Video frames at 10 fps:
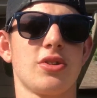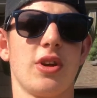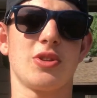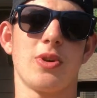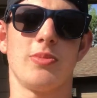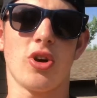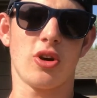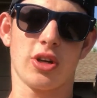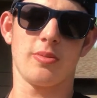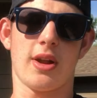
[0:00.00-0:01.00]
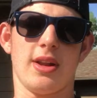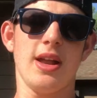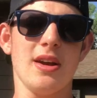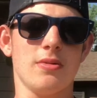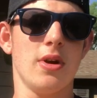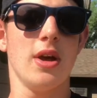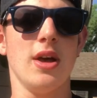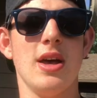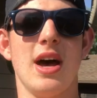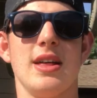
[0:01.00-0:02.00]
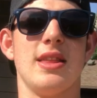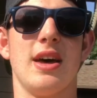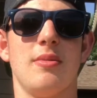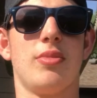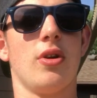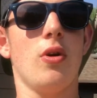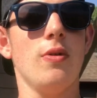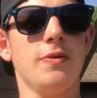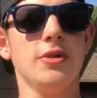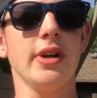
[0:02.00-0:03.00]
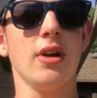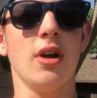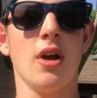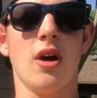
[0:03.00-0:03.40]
So that's why I'm talking about it now. And then, but hopefully,